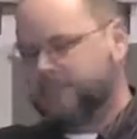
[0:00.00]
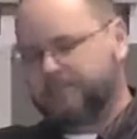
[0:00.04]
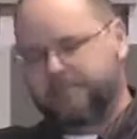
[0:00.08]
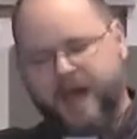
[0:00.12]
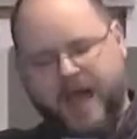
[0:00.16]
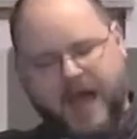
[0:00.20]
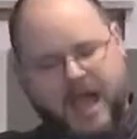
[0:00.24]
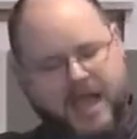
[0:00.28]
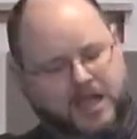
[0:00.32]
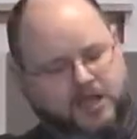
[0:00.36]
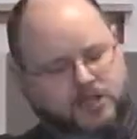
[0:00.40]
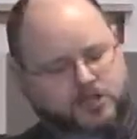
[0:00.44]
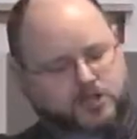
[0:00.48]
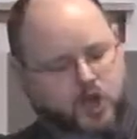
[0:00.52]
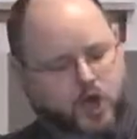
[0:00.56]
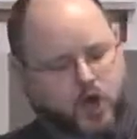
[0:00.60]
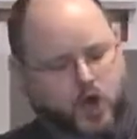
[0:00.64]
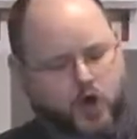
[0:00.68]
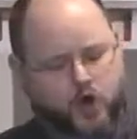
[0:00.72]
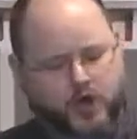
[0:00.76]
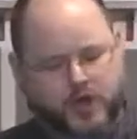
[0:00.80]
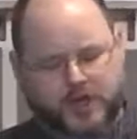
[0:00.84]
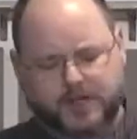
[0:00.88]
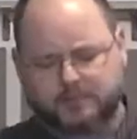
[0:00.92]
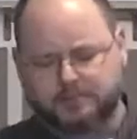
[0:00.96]
by its
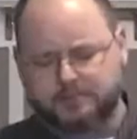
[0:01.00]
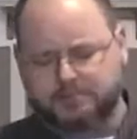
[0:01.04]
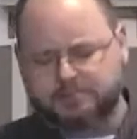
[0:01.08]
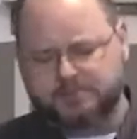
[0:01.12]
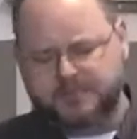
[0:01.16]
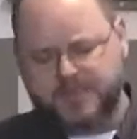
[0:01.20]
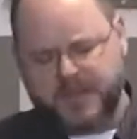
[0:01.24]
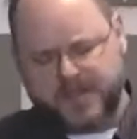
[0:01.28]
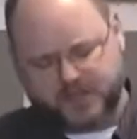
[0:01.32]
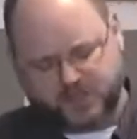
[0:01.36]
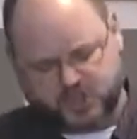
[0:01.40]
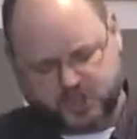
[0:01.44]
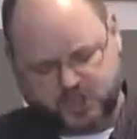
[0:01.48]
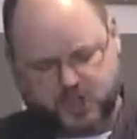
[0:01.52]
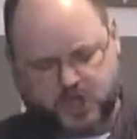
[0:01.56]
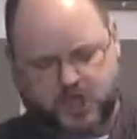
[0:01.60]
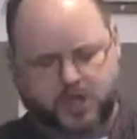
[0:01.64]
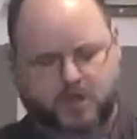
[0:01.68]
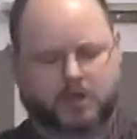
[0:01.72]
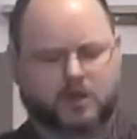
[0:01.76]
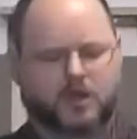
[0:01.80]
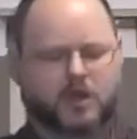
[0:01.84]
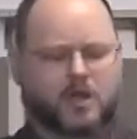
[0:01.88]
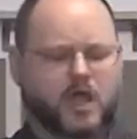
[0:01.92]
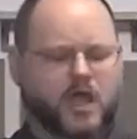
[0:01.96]
own
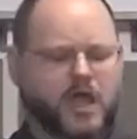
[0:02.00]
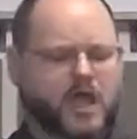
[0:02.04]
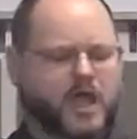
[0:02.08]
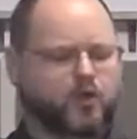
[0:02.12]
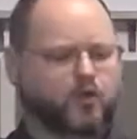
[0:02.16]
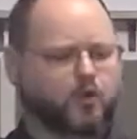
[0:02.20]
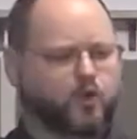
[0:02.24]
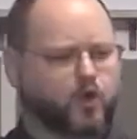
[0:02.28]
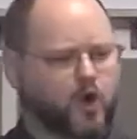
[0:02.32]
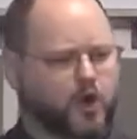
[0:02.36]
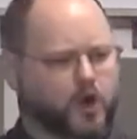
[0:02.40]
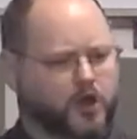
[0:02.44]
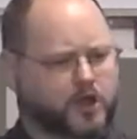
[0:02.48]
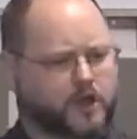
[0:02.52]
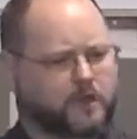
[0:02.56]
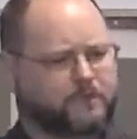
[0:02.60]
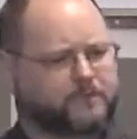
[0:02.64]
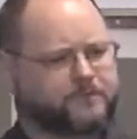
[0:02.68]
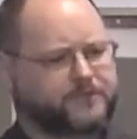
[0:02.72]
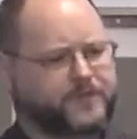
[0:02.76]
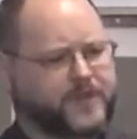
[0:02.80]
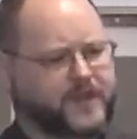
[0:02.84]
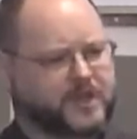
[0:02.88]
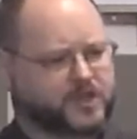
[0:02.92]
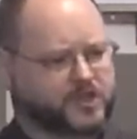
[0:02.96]
admission a work of
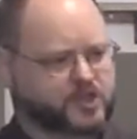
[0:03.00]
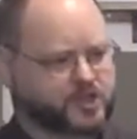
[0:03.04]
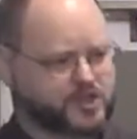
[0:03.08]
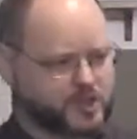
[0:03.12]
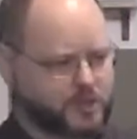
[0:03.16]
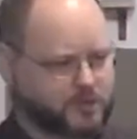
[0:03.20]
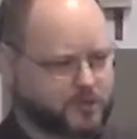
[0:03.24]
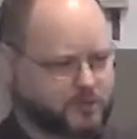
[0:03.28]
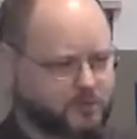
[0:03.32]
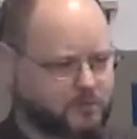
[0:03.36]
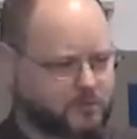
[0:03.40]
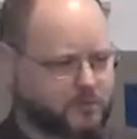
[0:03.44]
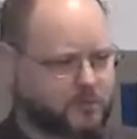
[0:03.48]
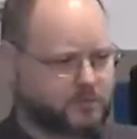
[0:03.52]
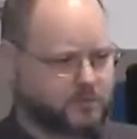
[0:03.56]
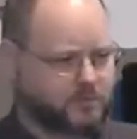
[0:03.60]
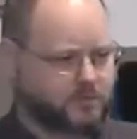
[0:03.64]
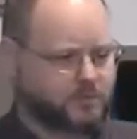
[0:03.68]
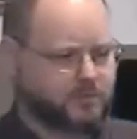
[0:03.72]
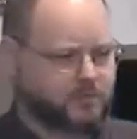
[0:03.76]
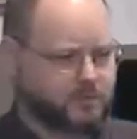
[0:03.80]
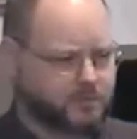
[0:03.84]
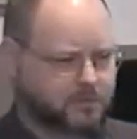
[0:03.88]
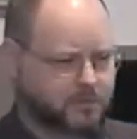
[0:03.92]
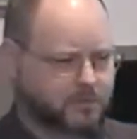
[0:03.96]
fiction,
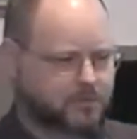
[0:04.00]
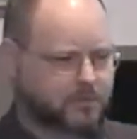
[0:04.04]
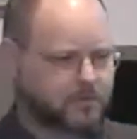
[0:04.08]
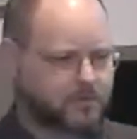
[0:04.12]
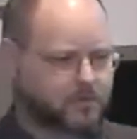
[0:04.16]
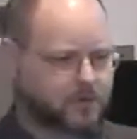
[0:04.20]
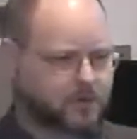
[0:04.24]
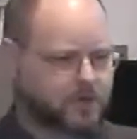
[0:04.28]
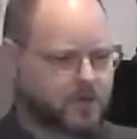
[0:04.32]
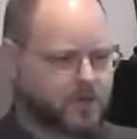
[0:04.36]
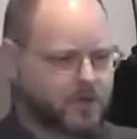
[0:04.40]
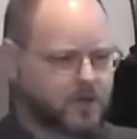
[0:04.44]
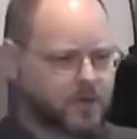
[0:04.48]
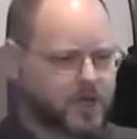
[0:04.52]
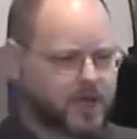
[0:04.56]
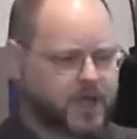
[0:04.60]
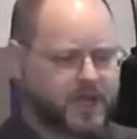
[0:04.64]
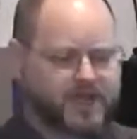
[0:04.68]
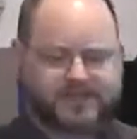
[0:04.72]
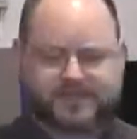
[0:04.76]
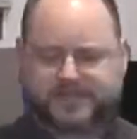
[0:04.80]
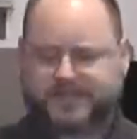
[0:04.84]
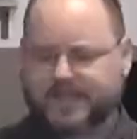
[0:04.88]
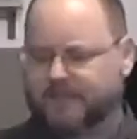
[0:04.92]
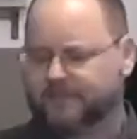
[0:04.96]

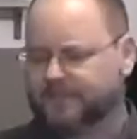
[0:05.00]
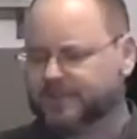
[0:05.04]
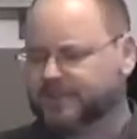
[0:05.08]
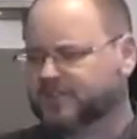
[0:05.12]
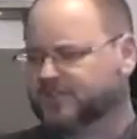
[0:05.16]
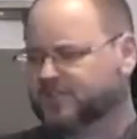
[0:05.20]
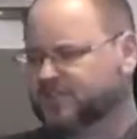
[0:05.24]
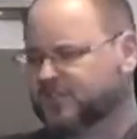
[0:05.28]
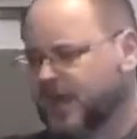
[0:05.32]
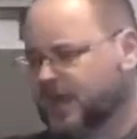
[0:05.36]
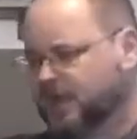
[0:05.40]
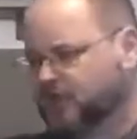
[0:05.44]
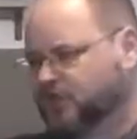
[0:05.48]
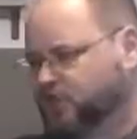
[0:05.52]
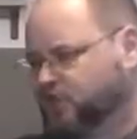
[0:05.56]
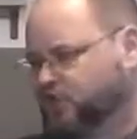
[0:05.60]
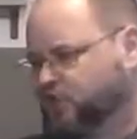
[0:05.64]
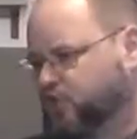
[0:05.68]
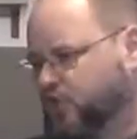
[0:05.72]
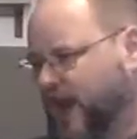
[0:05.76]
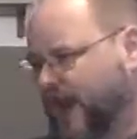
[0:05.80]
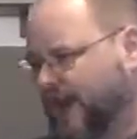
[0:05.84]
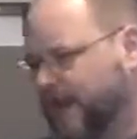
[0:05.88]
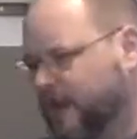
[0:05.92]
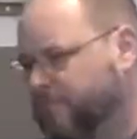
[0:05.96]
is given such
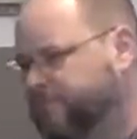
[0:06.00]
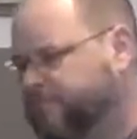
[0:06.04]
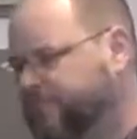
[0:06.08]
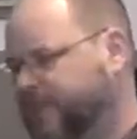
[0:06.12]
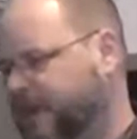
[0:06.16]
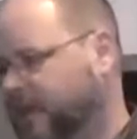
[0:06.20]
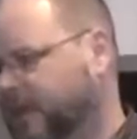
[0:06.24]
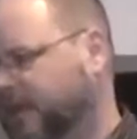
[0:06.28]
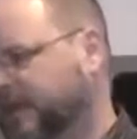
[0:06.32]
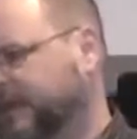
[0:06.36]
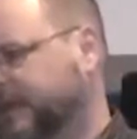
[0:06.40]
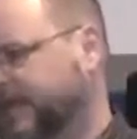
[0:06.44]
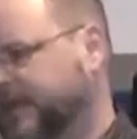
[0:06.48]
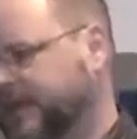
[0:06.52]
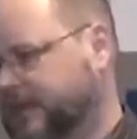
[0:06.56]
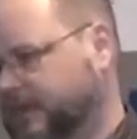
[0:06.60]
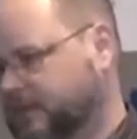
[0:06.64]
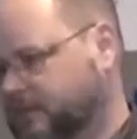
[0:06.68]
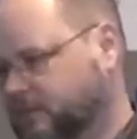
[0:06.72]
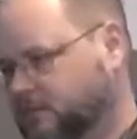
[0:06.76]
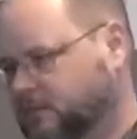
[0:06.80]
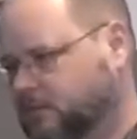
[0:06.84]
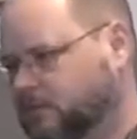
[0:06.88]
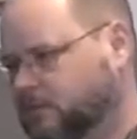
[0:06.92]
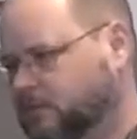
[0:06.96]

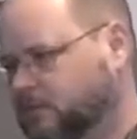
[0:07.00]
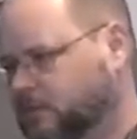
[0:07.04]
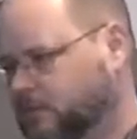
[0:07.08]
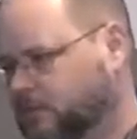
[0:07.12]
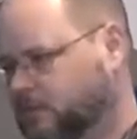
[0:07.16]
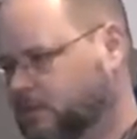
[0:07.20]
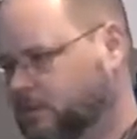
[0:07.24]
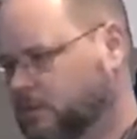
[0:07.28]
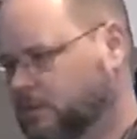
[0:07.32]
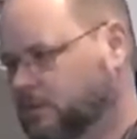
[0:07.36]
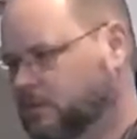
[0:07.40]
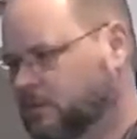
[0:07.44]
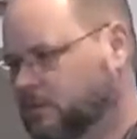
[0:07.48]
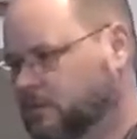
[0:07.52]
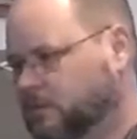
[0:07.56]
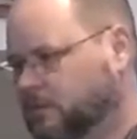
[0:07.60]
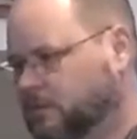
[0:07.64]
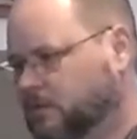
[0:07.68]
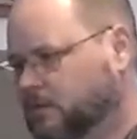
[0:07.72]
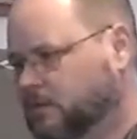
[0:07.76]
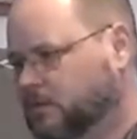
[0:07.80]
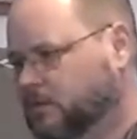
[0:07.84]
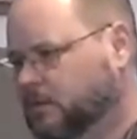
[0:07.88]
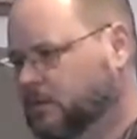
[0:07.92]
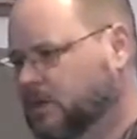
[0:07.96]
credibility
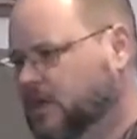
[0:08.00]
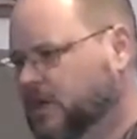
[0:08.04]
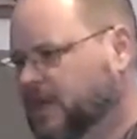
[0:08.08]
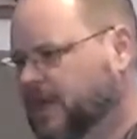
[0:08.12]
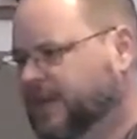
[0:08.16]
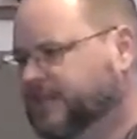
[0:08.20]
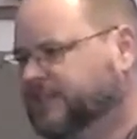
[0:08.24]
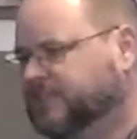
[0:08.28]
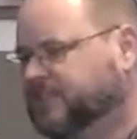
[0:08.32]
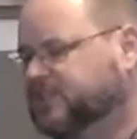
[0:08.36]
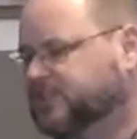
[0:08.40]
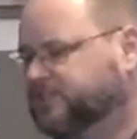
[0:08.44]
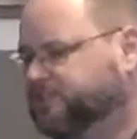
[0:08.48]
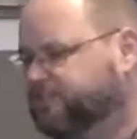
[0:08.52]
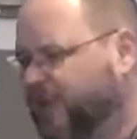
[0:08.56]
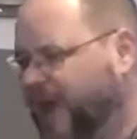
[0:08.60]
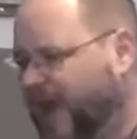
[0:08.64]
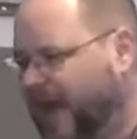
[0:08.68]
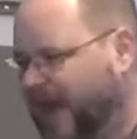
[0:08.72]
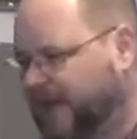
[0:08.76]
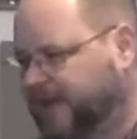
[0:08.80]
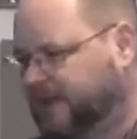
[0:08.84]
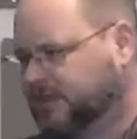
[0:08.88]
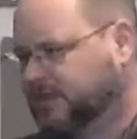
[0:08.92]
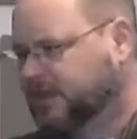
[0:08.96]
in
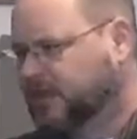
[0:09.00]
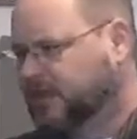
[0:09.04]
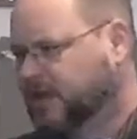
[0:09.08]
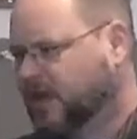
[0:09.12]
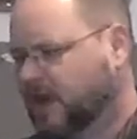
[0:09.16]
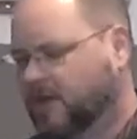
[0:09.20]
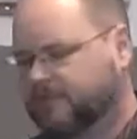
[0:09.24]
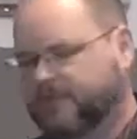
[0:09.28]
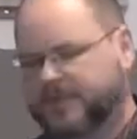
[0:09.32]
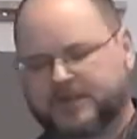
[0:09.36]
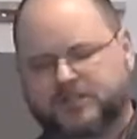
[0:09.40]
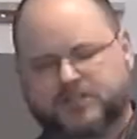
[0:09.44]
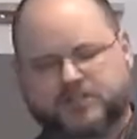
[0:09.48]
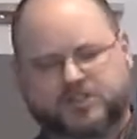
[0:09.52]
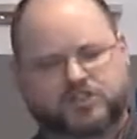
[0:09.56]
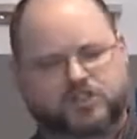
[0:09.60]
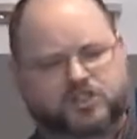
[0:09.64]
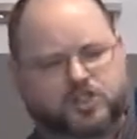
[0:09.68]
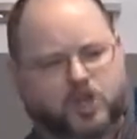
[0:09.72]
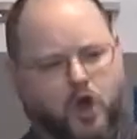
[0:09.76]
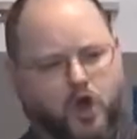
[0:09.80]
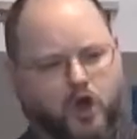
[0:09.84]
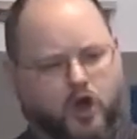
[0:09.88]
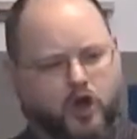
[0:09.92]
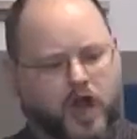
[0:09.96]
spite of its
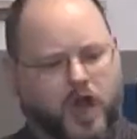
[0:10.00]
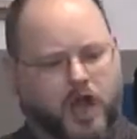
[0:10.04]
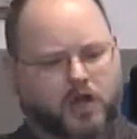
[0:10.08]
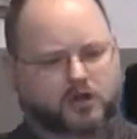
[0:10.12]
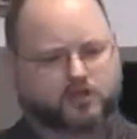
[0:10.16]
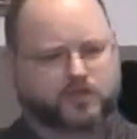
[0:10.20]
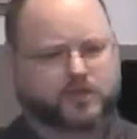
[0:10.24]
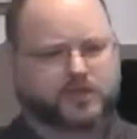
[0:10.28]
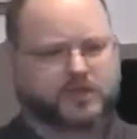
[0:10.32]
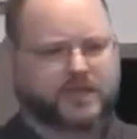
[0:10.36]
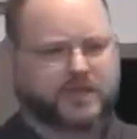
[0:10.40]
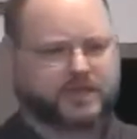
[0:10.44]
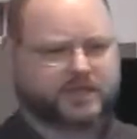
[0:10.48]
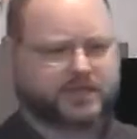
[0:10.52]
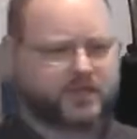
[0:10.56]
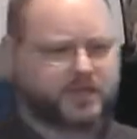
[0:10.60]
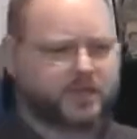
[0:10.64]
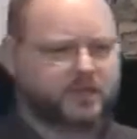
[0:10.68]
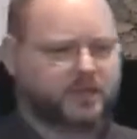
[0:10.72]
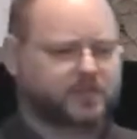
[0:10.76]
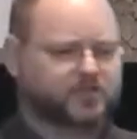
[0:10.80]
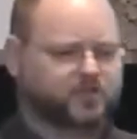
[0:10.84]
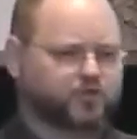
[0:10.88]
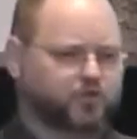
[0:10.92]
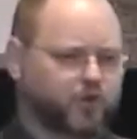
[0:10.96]
so contradicting
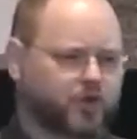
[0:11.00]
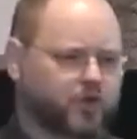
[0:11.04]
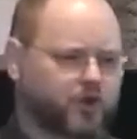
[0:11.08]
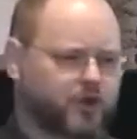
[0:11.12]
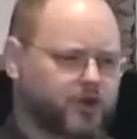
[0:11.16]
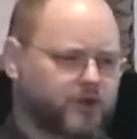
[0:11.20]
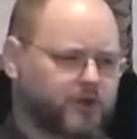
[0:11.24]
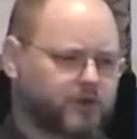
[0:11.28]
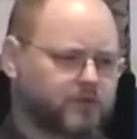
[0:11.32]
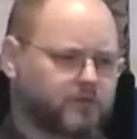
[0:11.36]
this word.